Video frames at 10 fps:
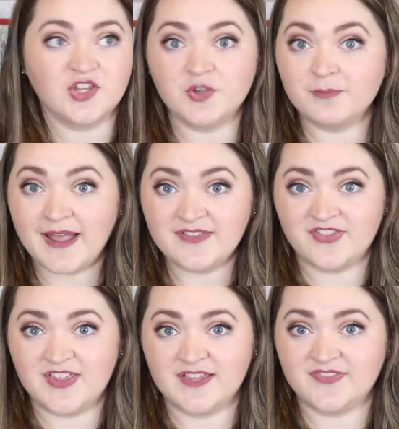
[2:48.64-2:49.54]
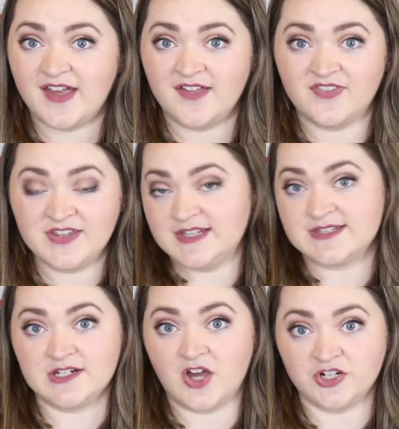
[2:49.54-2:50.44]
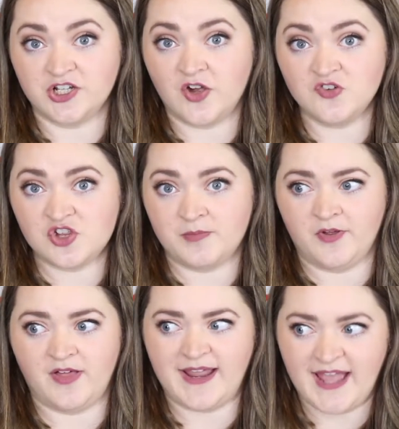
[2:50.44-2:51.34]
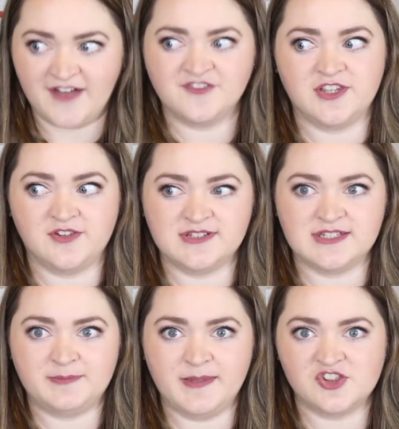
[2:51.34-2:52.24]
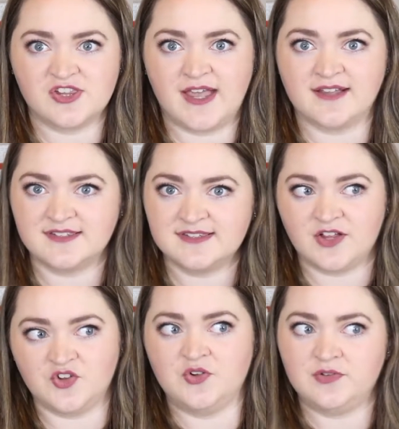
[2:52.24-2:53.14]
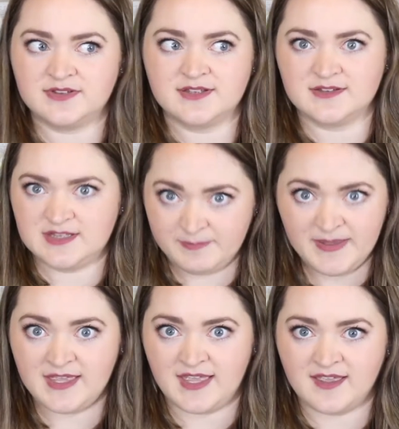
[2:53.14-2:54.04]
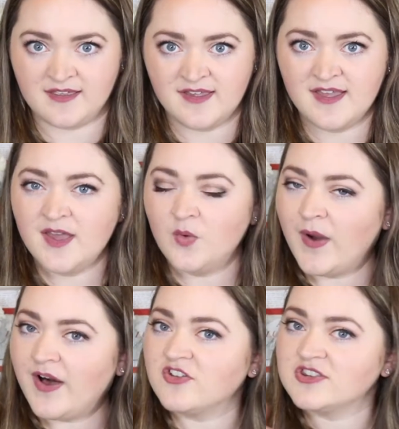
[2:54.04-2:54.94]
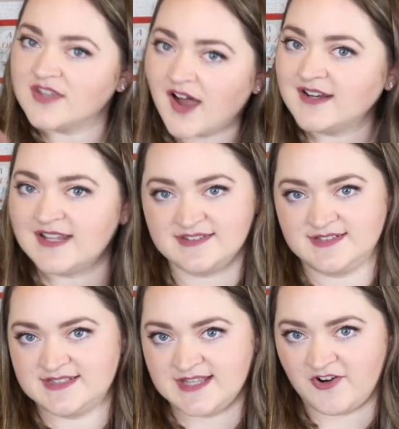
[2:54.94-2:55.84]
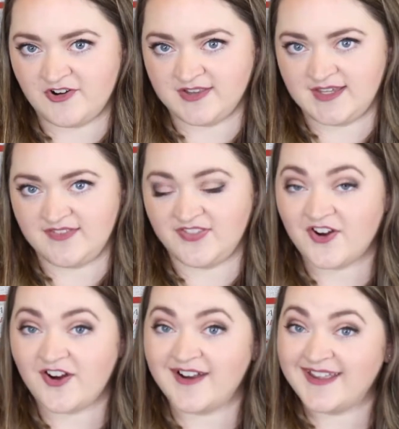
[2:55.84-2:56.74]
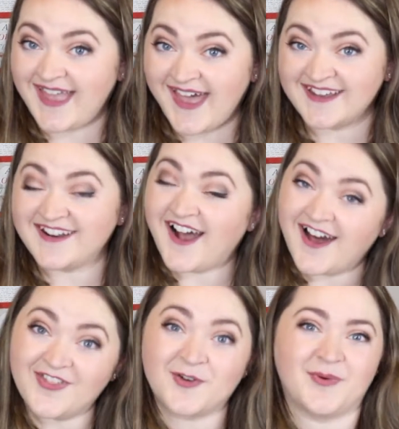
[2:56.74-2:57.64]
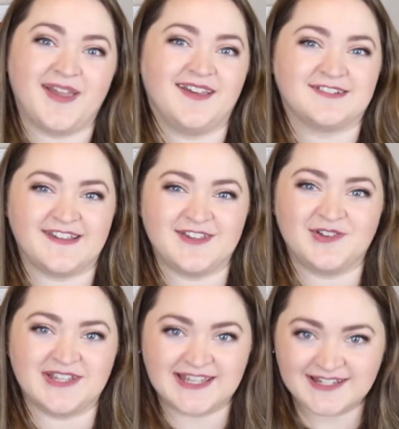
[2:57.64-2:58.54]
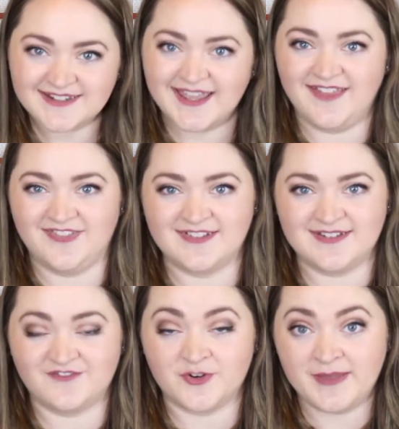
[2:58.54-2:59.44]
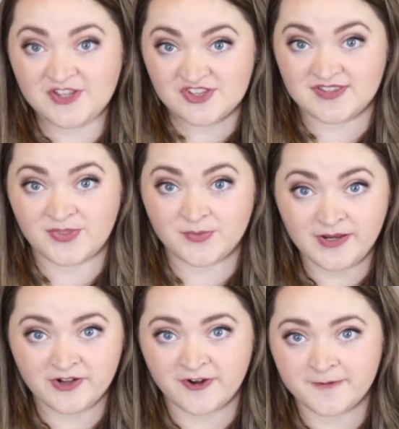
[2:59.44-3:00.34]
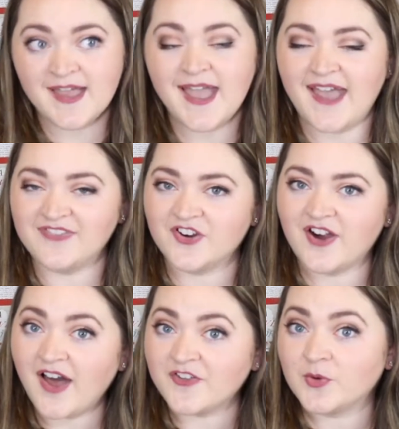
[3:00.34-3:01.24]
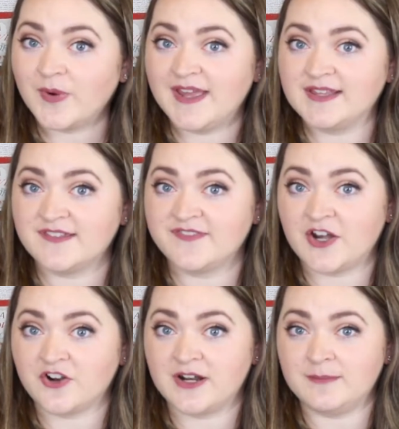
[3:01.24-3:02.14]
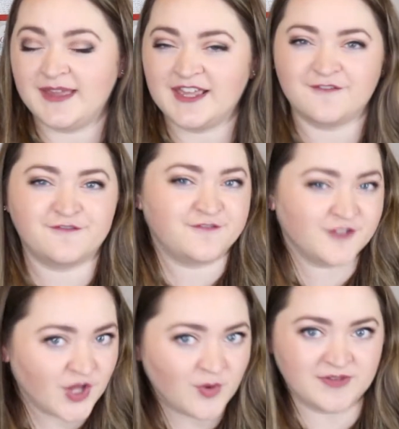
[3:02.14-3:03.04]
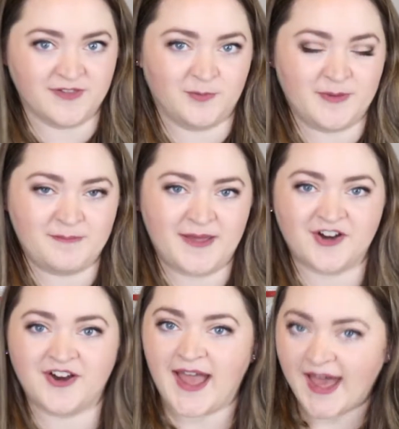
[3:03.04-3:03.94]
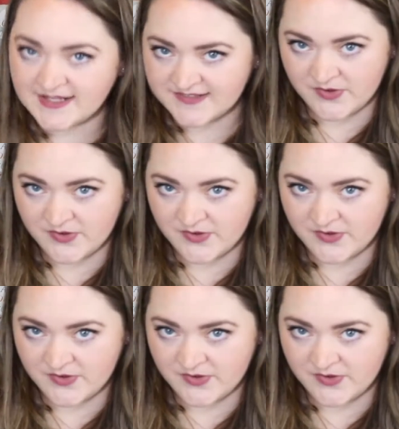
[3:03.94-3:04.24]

you might think that this is a non negotiable. I have to use a speech tag to tell who's speaking. Well, not necessarily. There are, again, other ways that you can indicate this information to the reader. And there are other ways that are going to make it flow a little bit better as